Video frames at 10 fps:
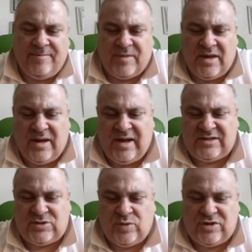
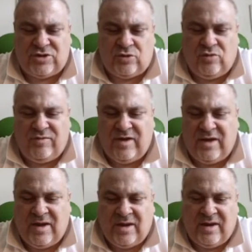Let's switch to
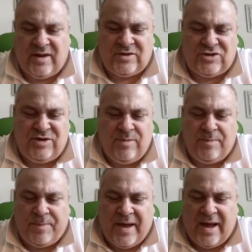the
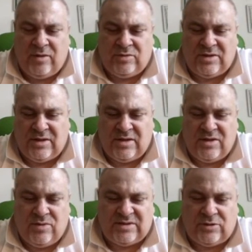GB pound
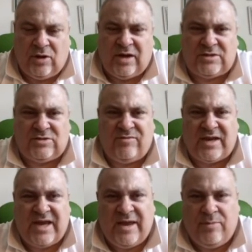US dollar, so the
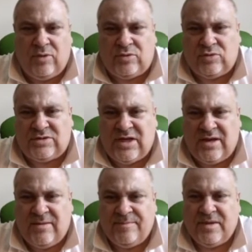cable, to
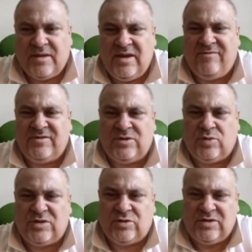see if the
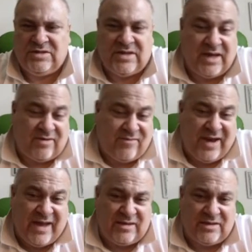situation is like
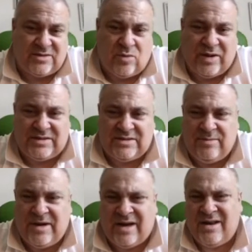that. Is quite
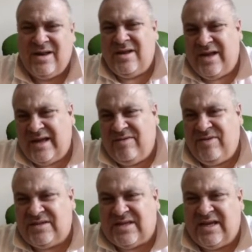similar, and in
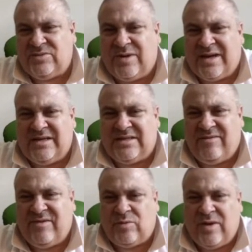this case we can
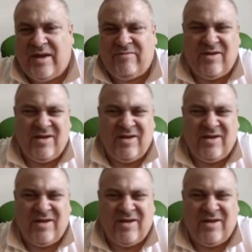say that we have